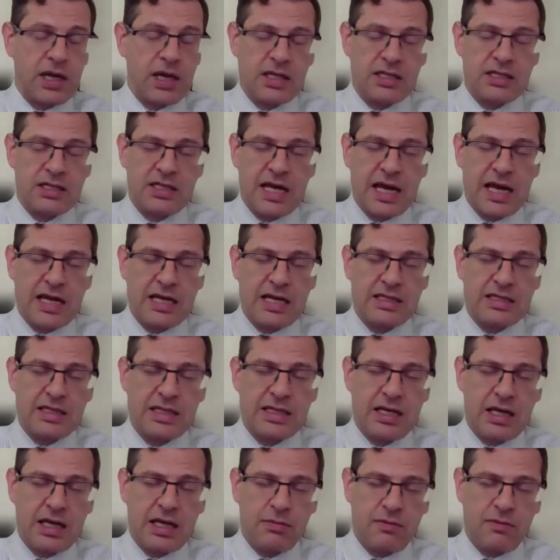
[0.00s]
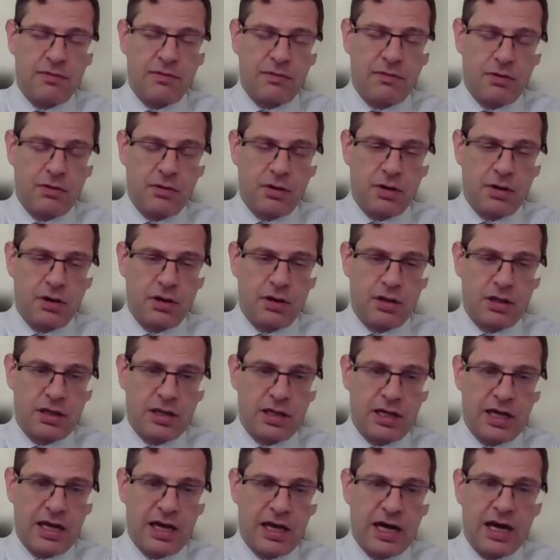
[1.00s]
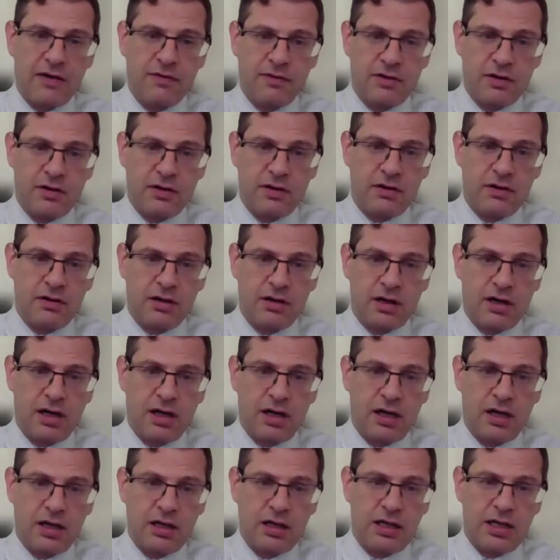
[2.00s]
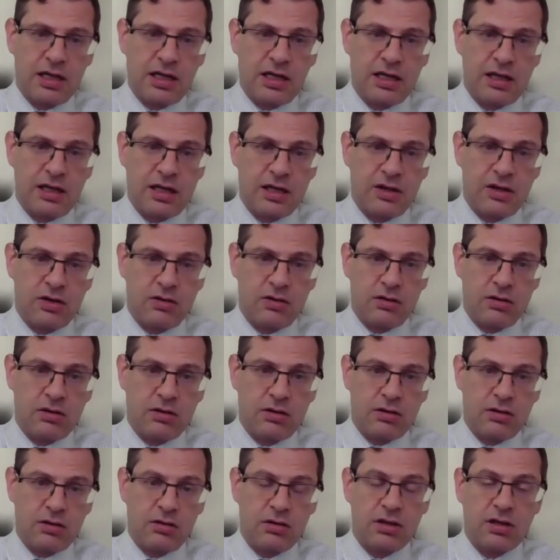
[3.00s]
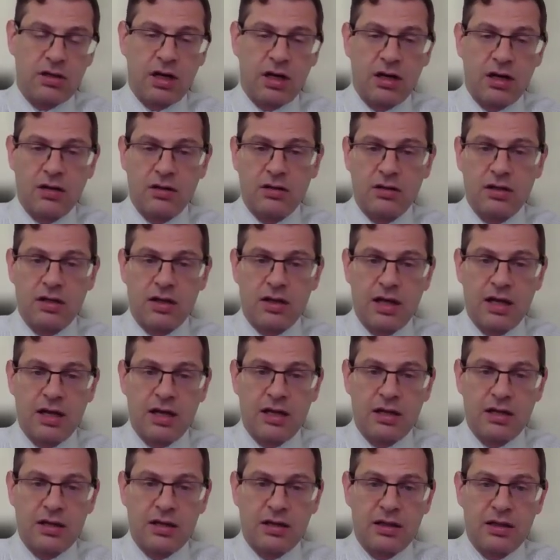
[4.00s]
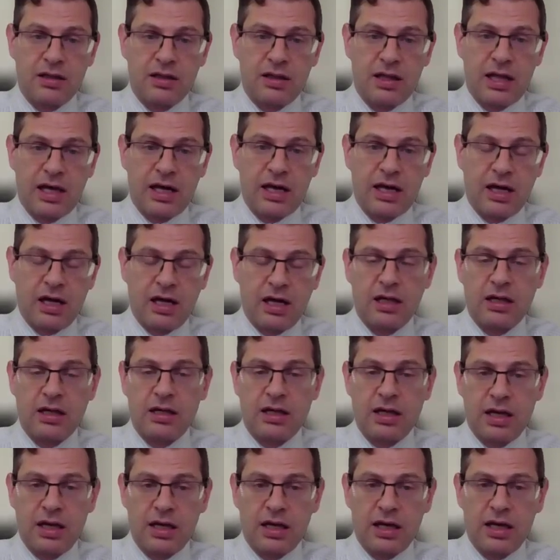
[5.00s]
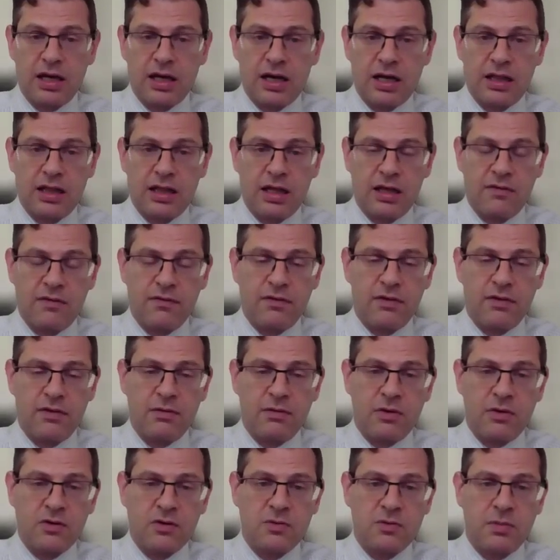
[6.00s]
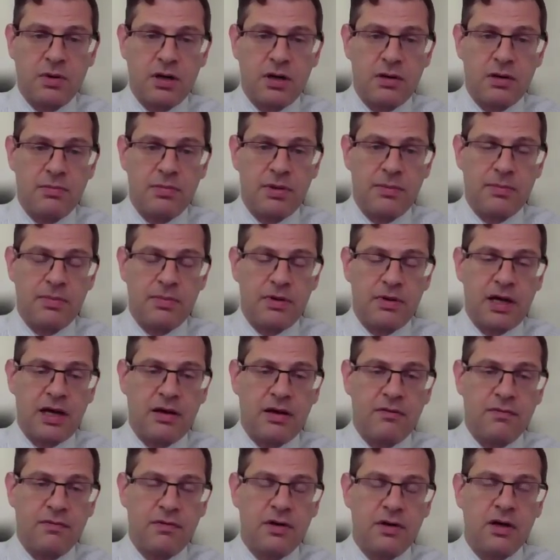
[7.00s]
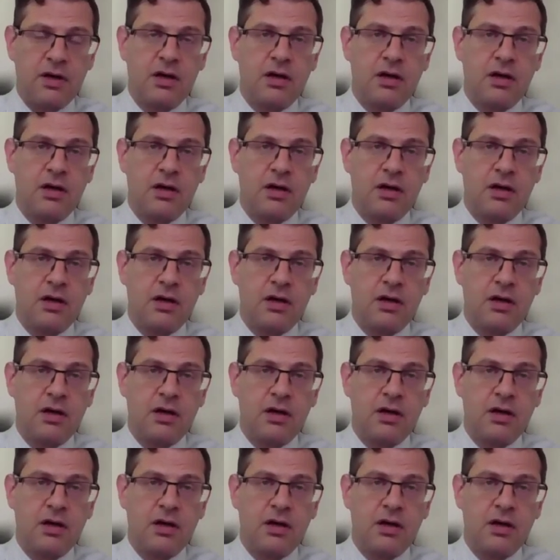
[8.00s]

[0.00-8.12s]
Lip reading: paid status the day before and the day after a holiday, that you're entitled to that holiday. And I think for the most part, people have,